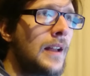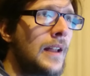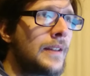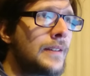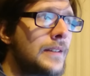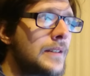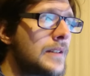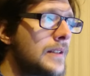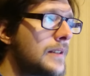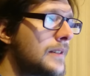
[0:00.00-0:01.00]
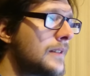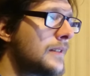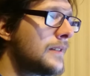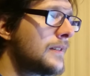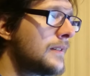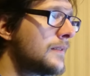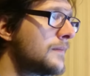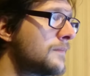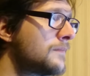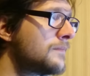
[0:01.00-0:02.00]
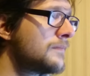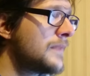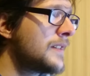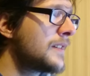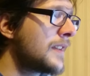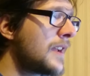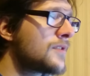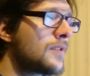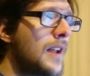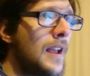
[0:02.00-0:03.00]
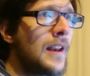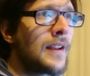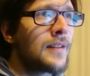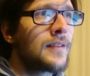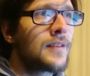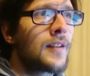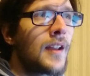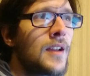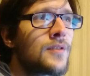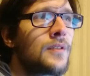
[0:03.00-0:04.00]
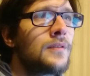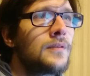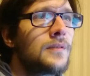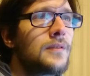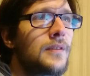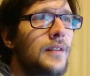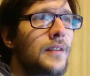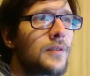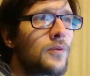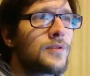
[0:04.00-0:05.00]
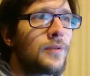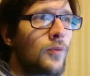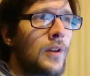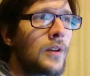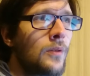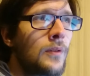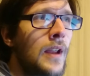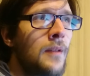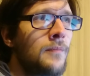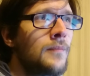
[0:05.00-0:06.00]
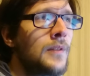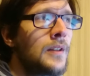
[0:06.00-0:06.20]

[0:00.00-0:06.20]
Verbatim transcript: And uh, Enter the Gungeon, I liked Enter the Gungeon. Uh, it was a really cool game.